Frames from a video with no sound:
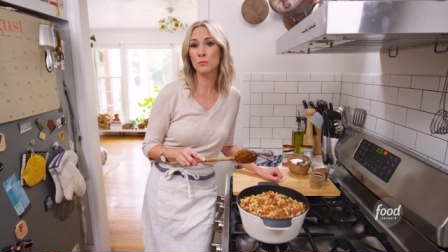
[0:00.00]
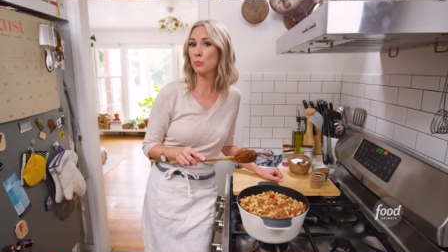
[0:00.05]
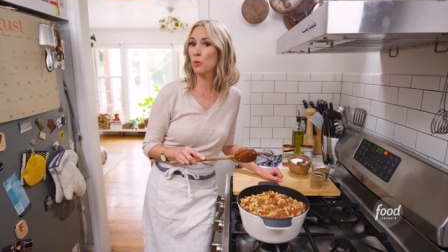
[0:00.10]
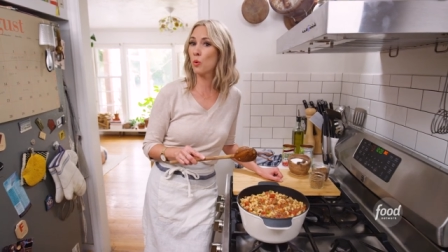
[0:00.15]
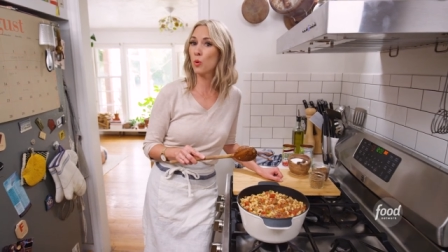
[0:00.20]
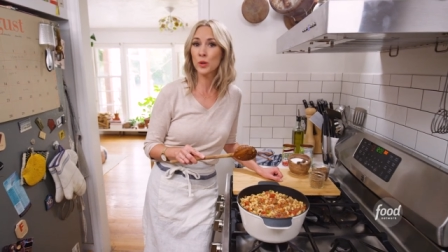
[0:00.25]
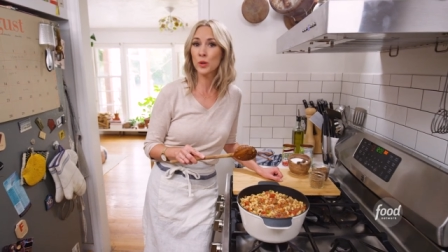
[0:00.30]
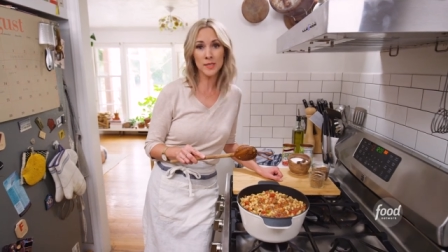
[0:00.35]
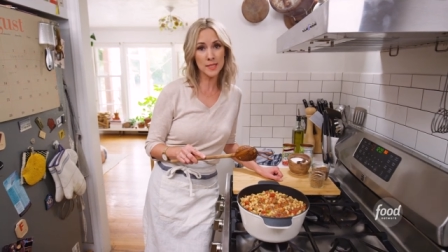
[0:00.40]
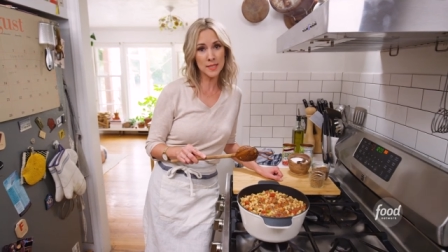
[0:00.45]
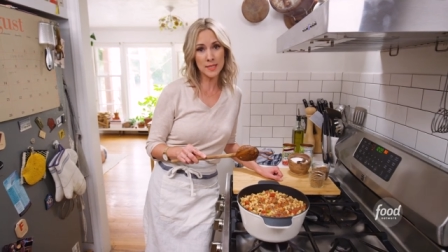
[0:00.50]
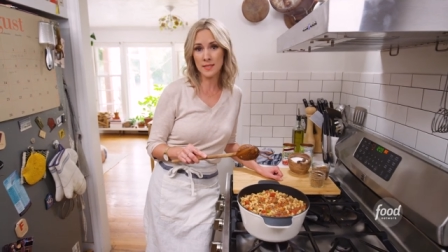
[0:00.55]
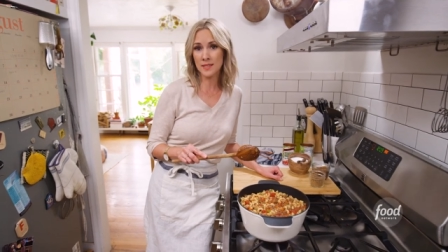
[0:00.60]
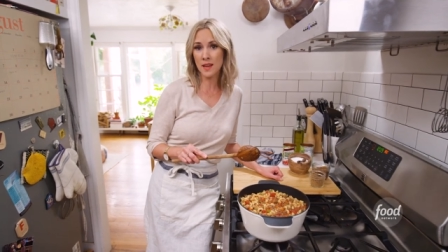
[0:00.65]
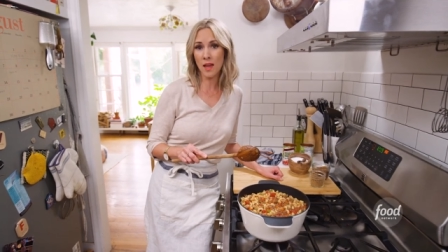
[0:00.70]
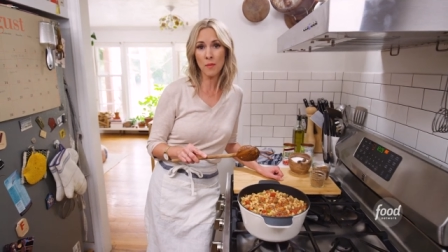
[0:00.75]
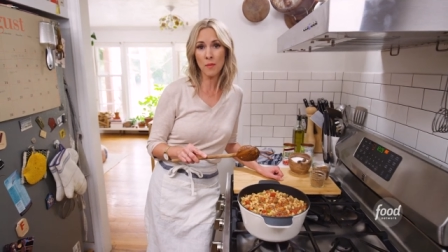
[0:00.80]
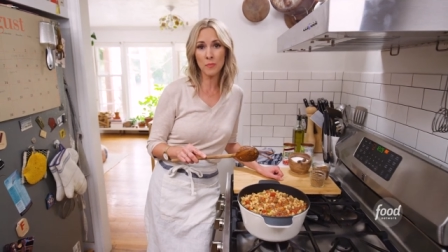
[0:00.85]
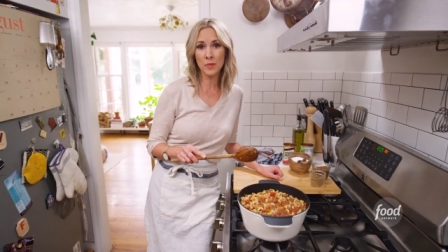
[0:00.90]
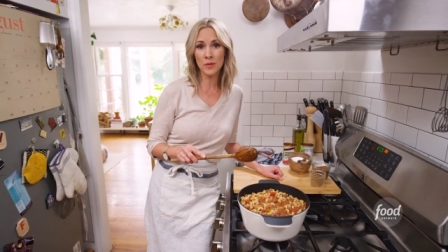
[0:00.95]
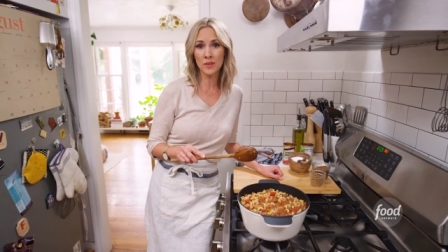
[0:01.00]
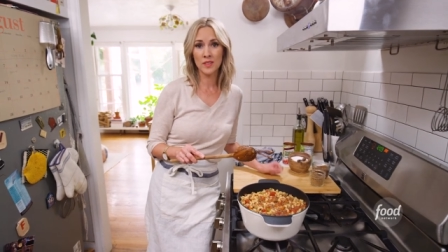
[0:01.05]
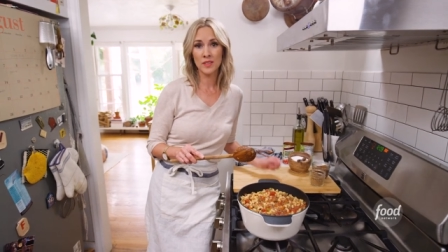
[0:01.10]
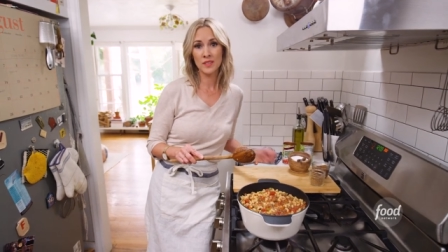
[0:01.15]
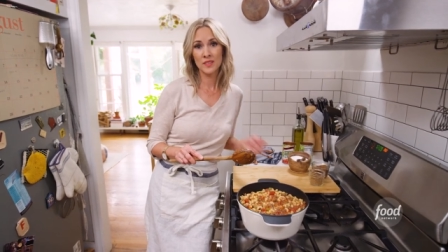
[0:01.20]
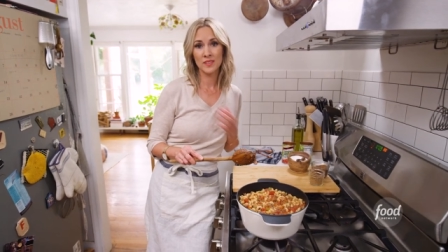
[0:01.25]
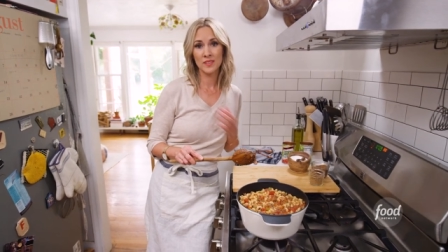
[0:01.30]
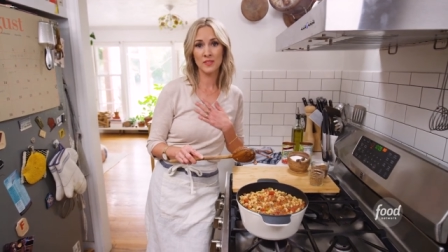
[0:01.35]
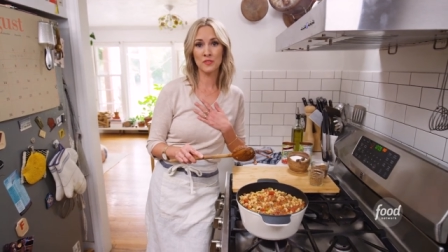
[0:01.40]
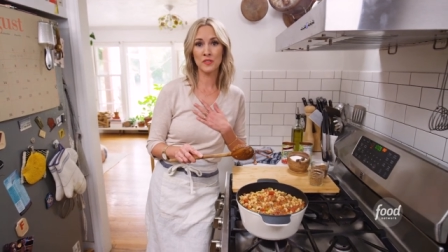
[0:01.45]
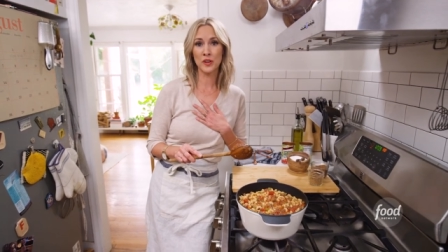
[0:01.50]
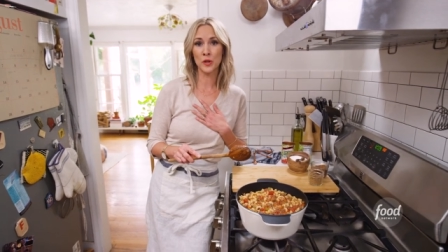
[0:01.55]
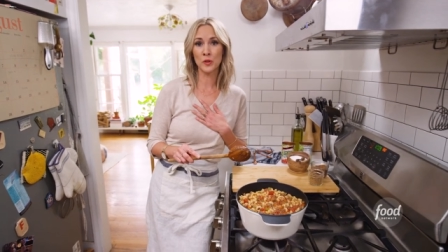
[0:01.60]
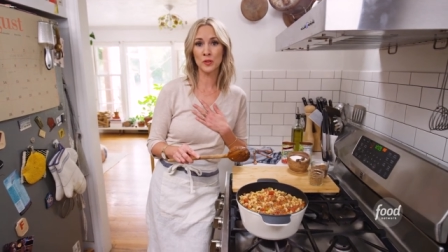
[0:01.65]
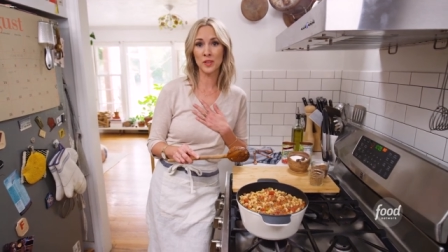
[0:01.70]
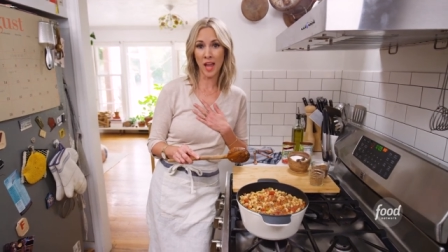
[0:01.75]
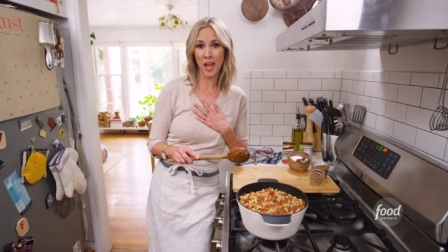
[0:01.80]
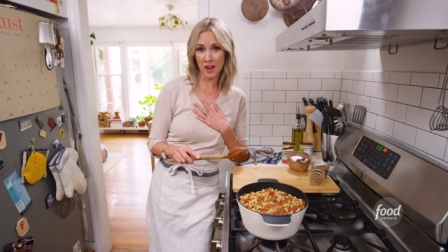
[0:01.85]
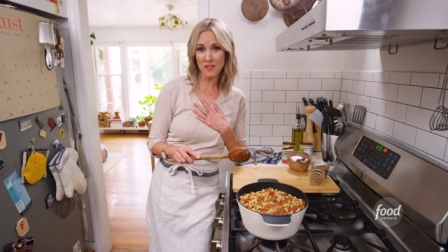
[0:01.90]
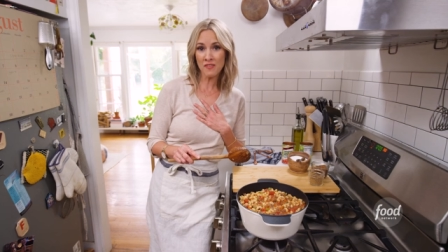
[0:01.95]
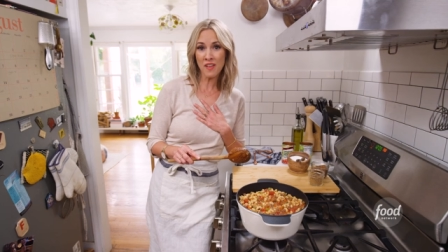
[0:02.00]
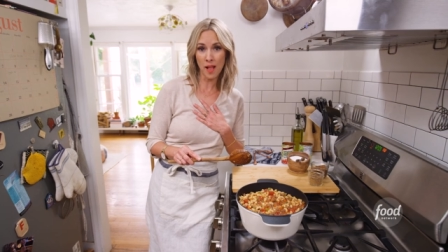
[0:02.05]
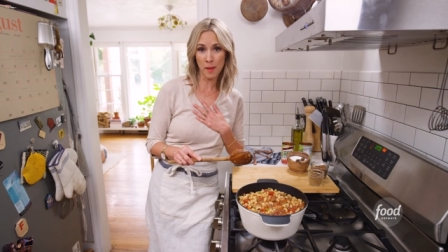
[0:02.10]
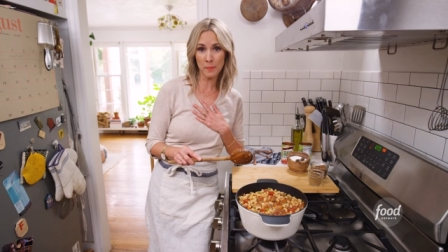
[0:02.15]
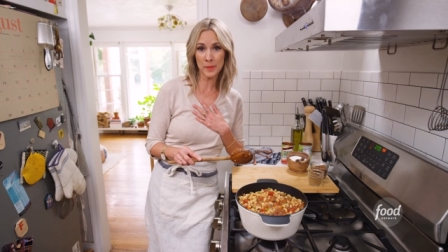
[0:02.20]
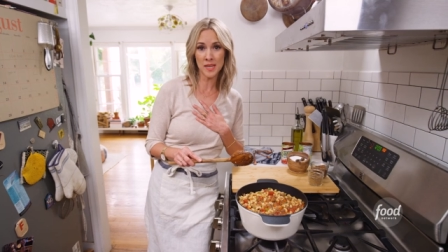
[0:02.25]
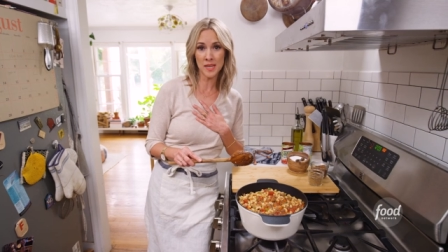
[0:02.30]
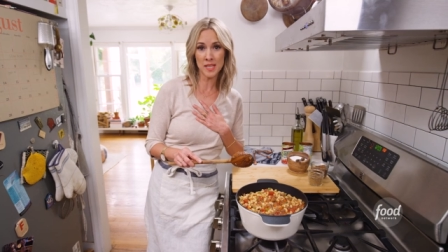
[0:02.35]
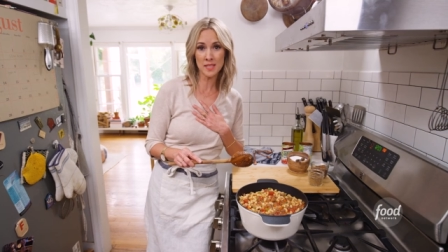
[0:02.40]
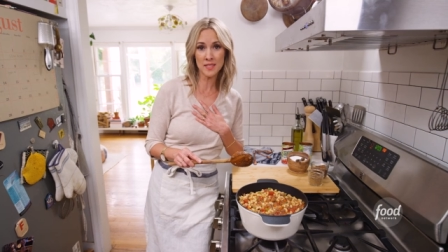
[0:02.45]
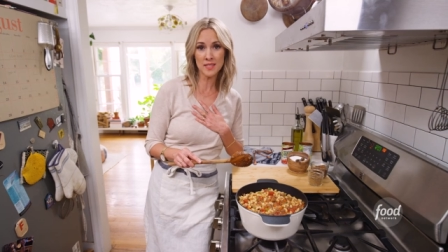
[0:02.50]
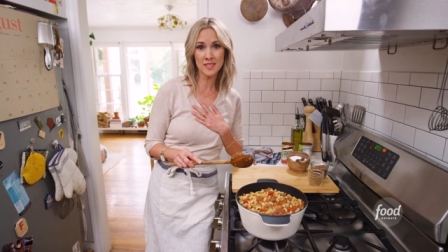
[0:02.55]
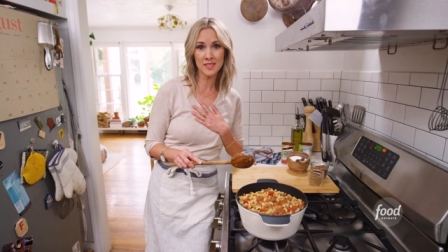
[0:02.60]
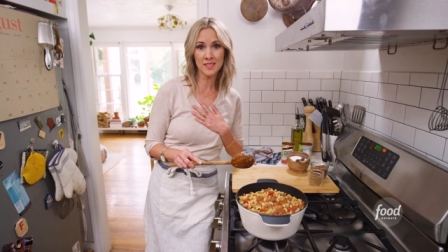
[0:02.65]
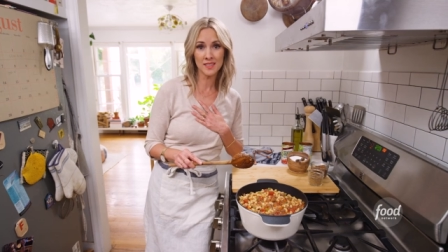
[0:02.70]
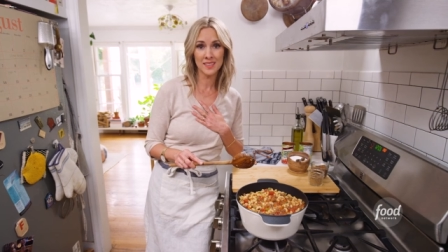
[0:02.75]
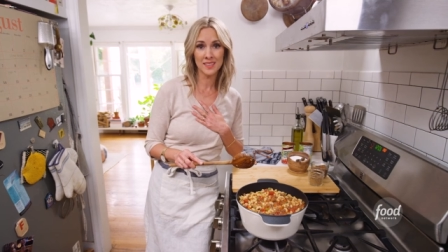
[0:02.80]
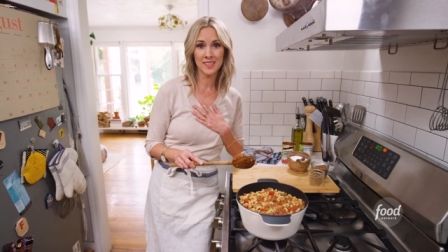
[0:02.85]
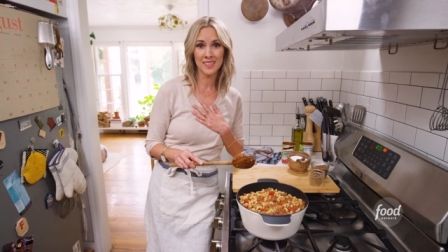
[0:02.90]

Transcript: important step for your life happiness.